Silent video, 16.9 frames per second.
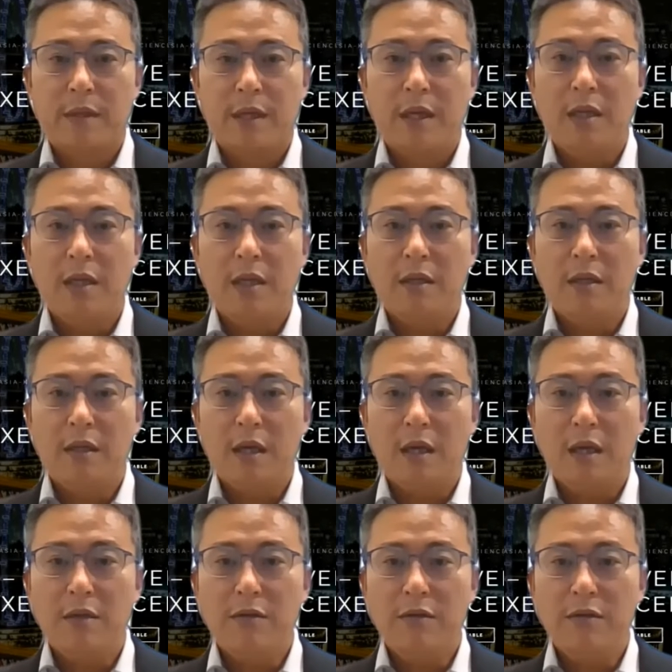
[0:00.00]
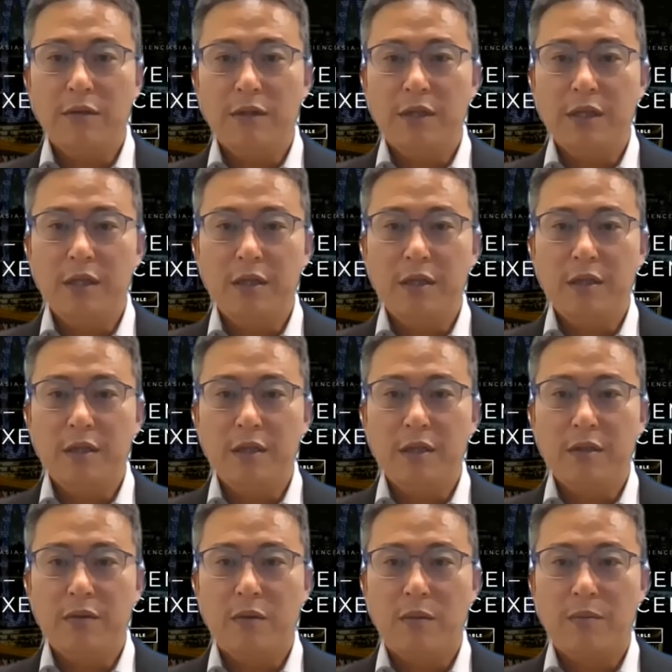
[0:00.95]
And as you see that
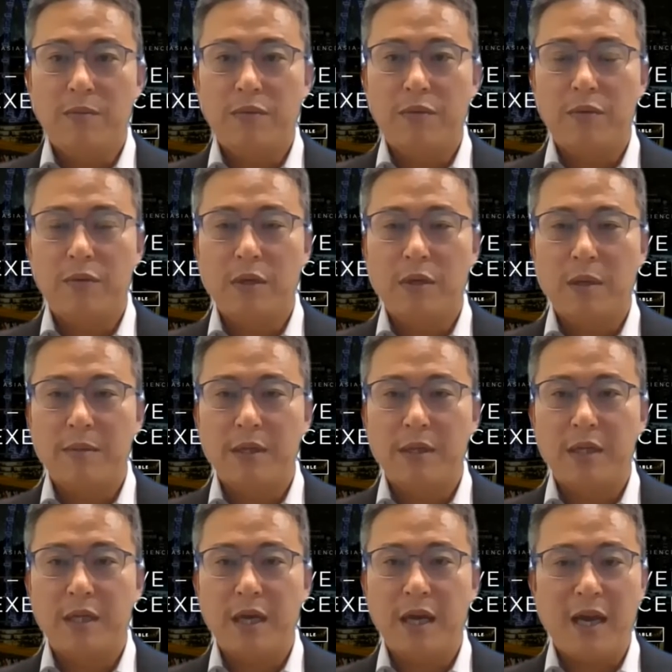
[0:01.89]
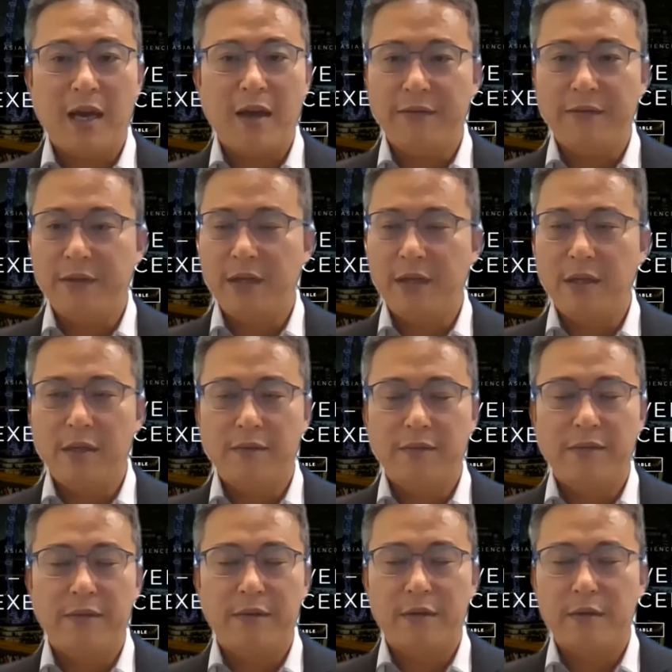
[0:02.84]
this whole program is a hefty of
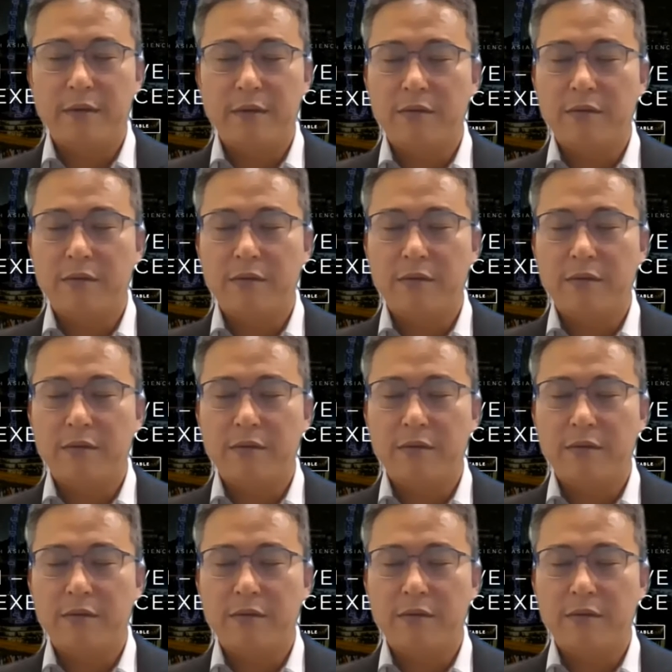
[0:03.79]
a